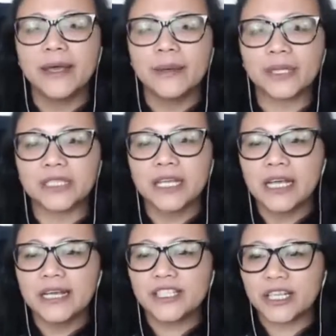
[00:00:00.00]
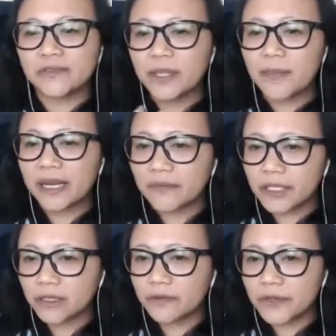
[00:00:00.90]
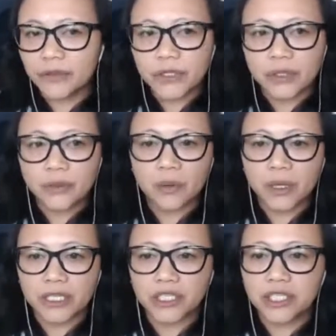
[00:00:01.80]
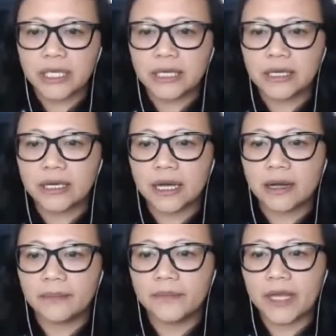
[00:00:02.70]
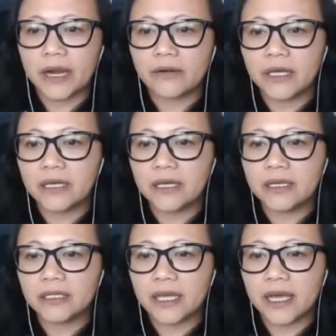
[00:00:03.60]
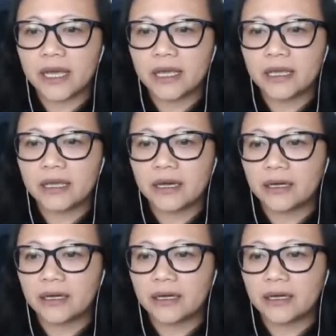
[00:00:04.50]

But just for the benefit of those who are watching, there is a